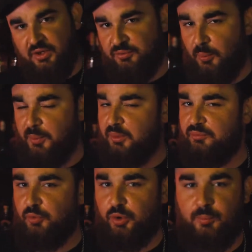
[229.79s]
top it
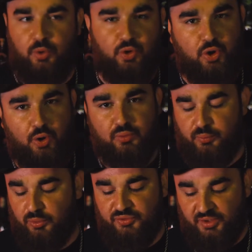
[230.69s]
with warm or cold
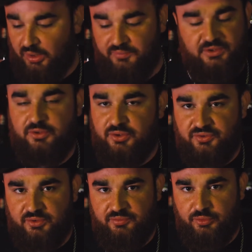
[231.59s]
water, and you've got
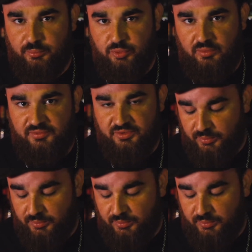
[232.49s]
yourself a normal coffee as